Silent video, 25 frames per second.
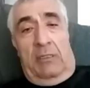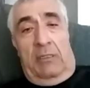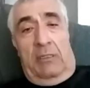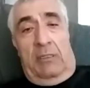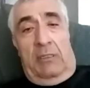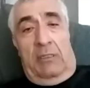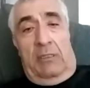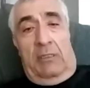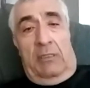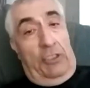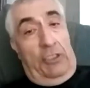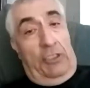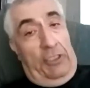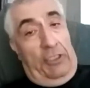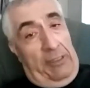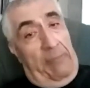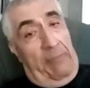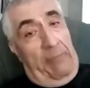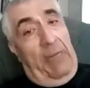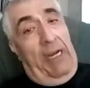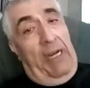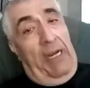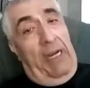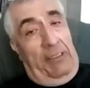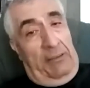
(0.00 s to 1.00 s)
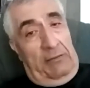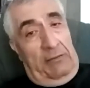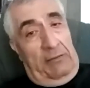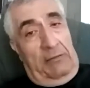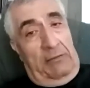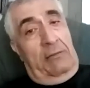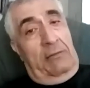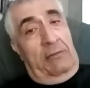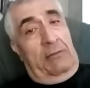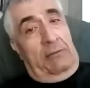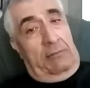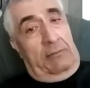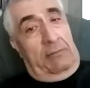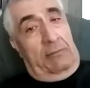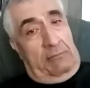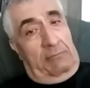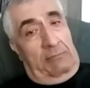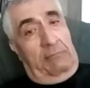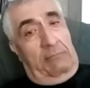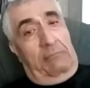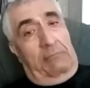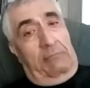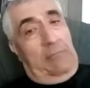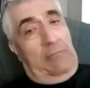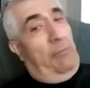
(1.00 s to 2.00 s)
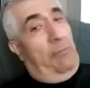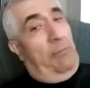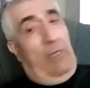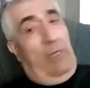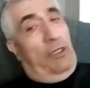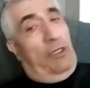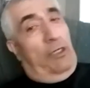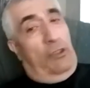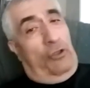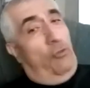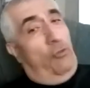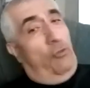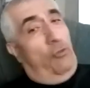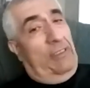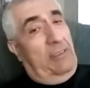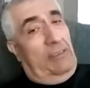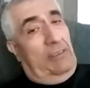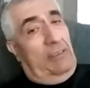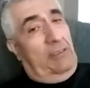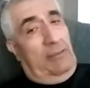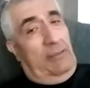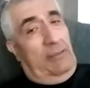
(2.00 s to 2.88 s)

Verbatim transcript: But should be than mine, I'm not going to do it.